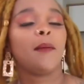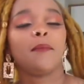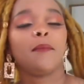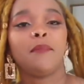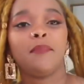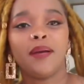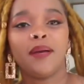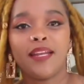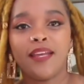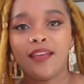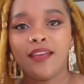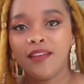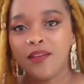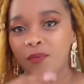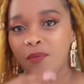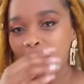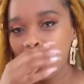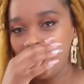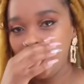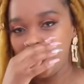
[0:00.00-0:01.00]
But
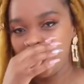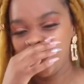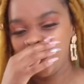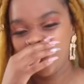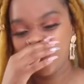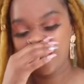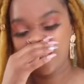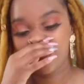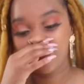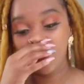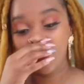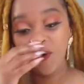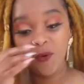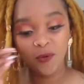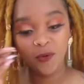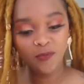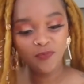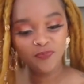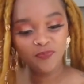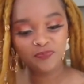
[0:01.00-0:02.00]
anyway,
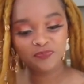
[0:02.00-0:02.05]
so